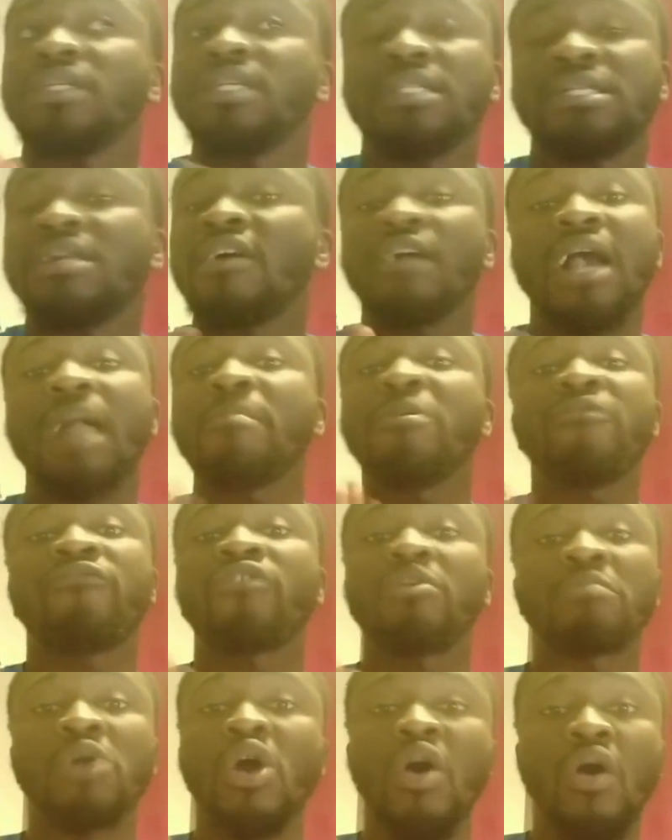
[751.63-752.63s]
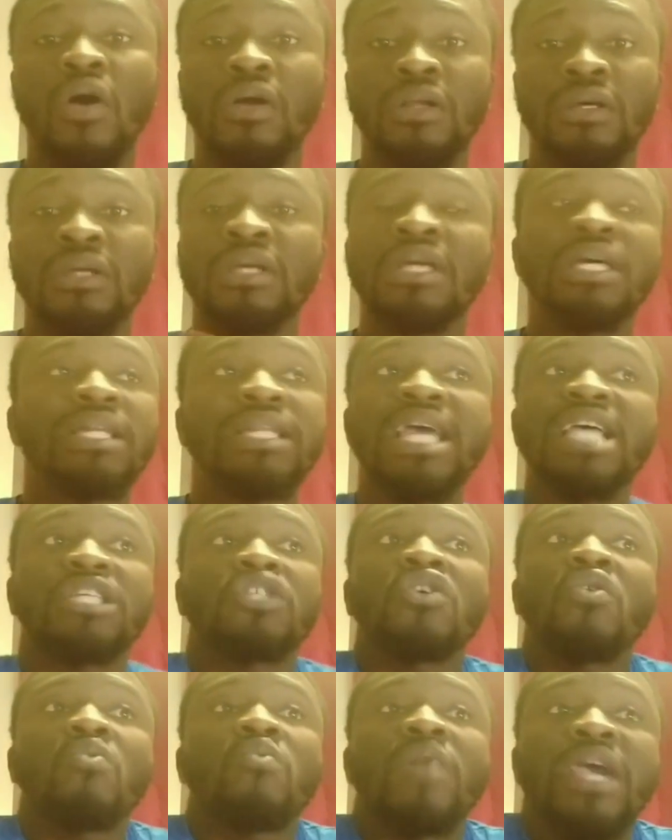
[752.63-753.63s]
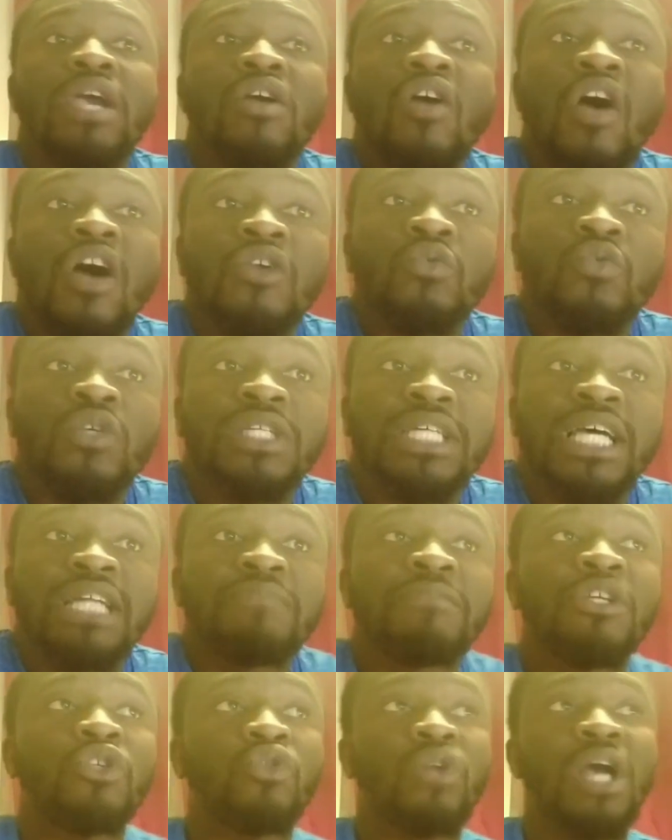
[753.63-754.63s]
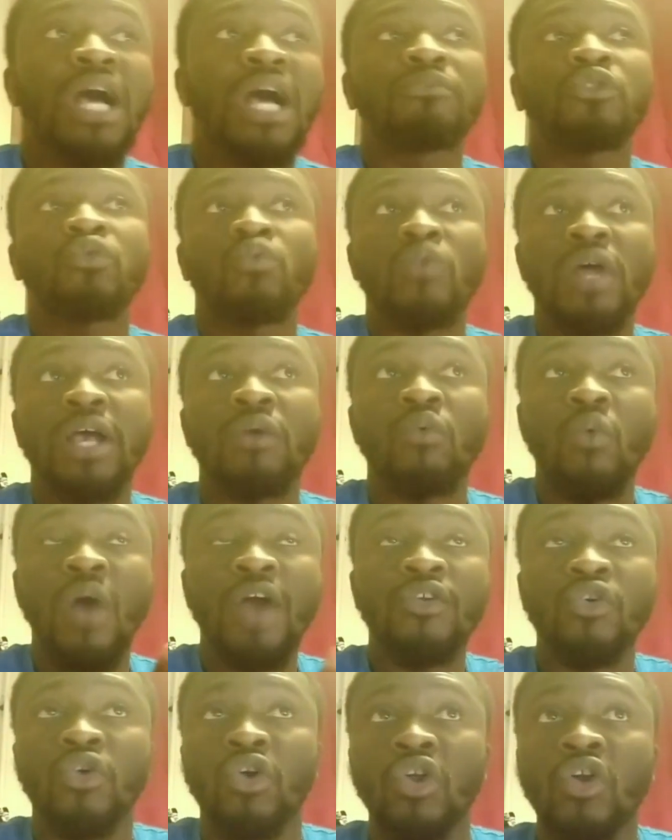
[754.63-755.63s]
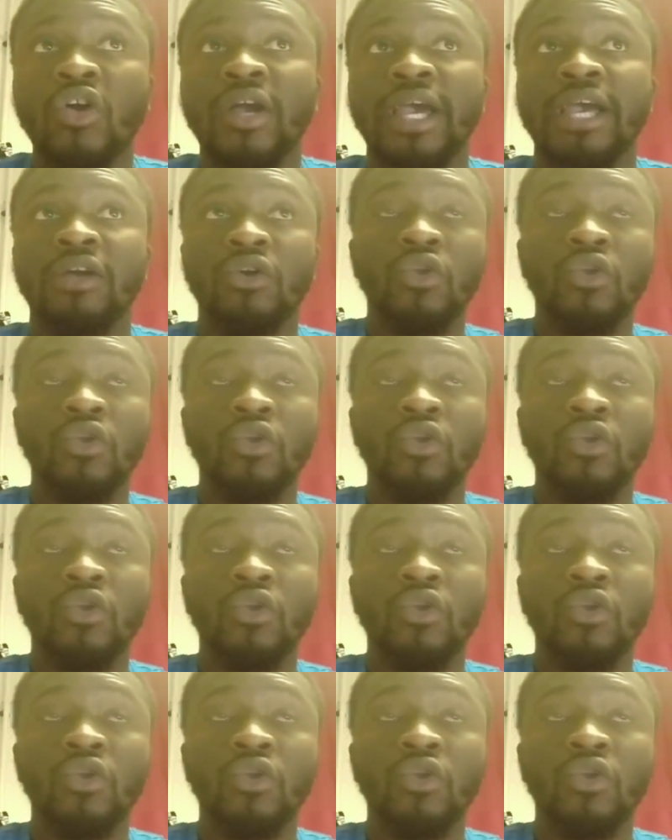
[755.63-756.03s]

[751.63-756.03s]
it's not coming from God. There is no way God would tell me to come to work 1 o'clock and